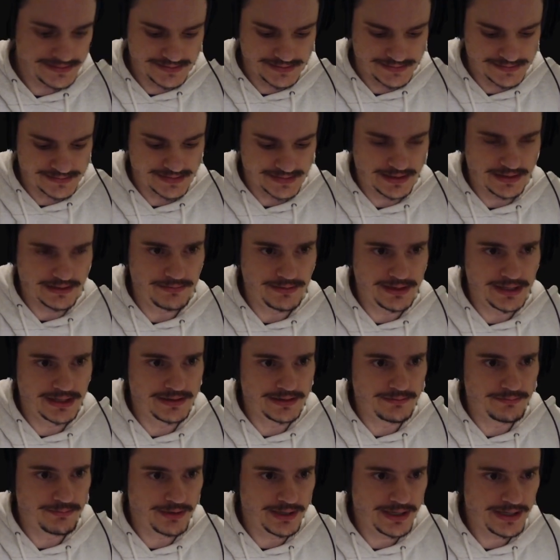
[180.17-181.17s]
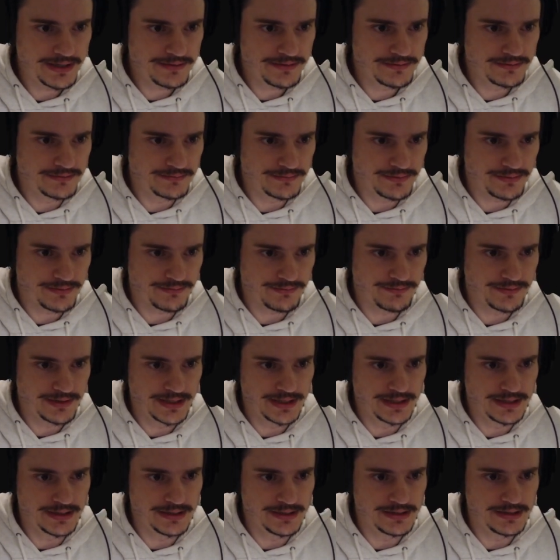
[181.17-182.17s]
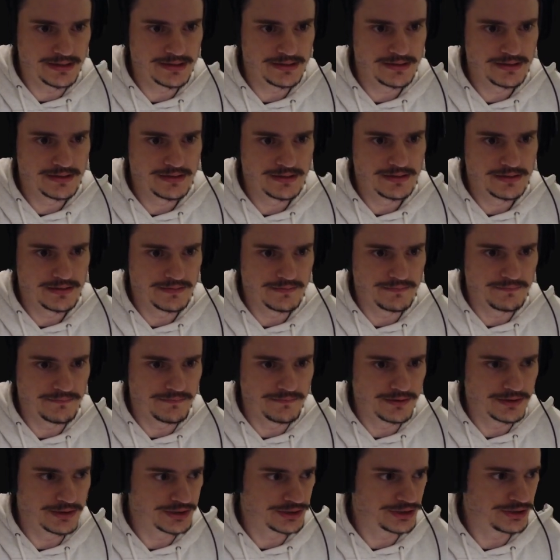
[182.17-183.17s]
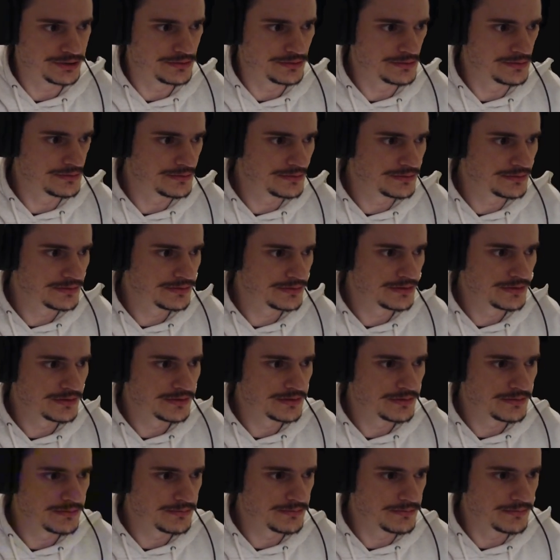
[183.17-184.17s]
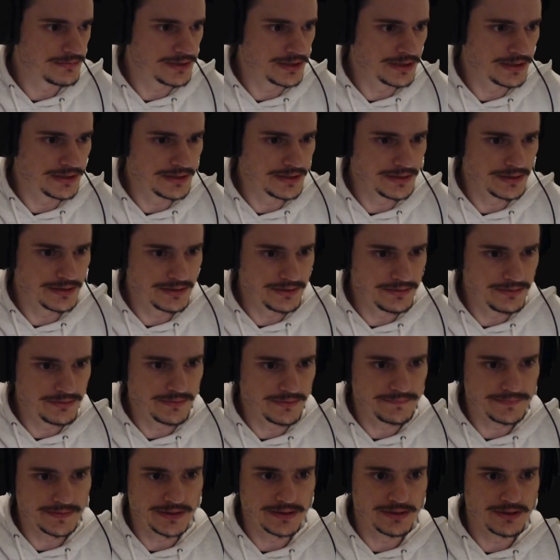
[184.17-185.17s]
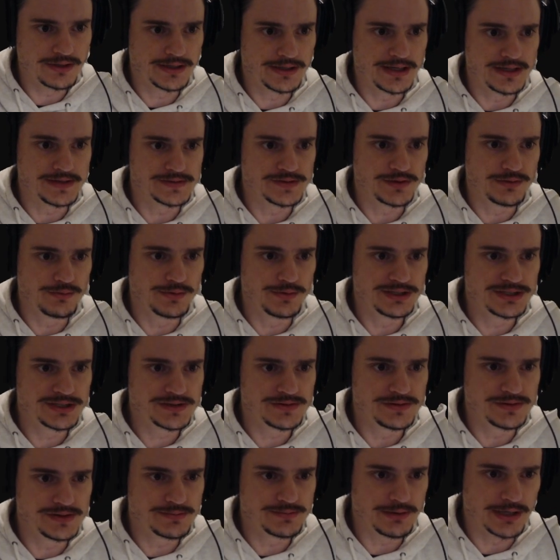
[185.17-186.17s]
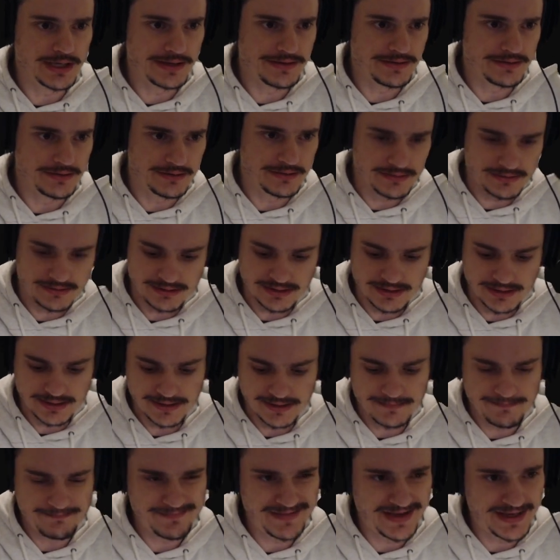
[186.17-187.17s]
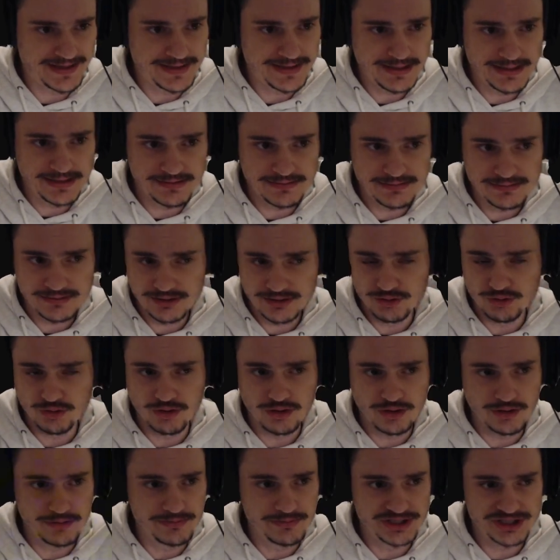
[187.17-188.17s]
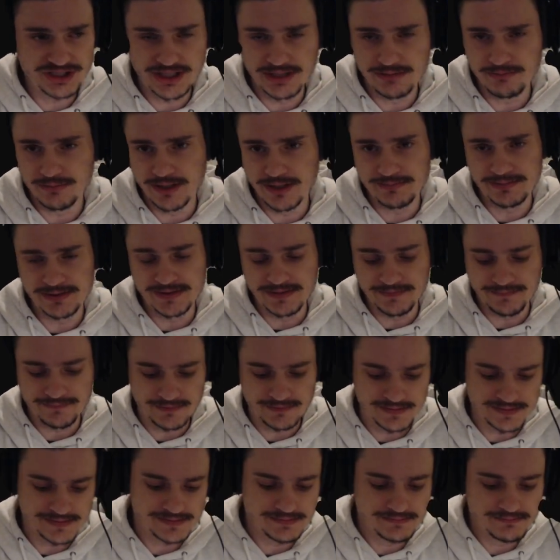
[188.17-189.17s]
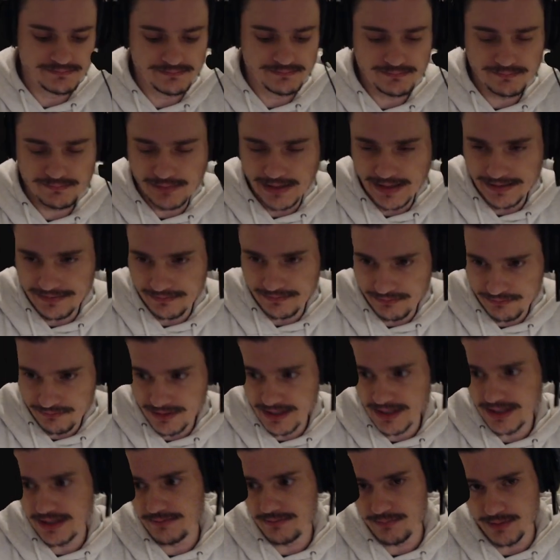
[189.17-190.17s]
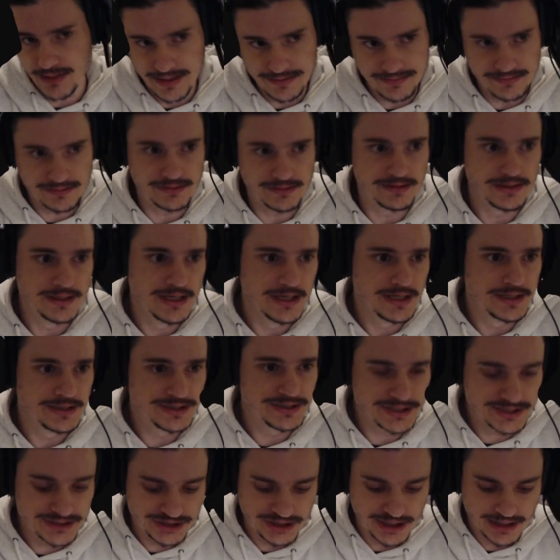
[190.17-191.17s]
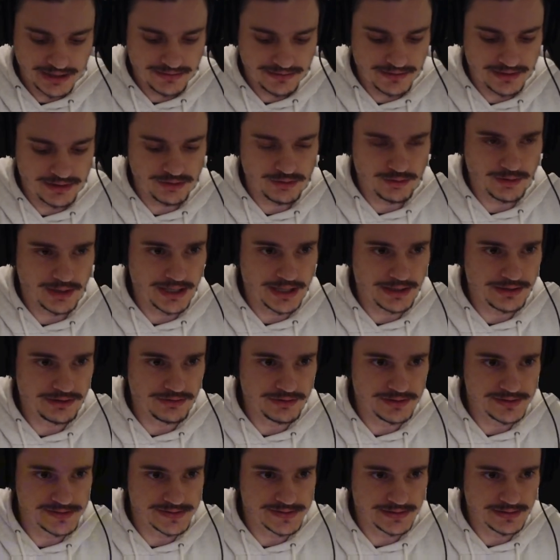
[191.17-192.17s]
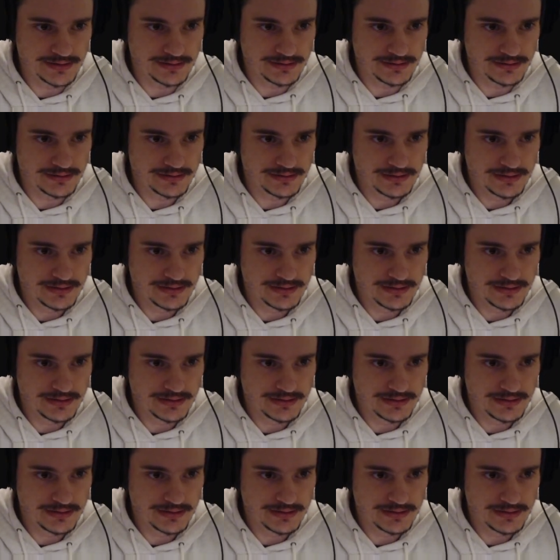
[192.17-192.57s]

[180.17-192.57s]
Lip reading: the same. And then Python 3 version, not found. Okay, so we just use Python. Again, your machine might be different. Python 3, Python, just check that you are using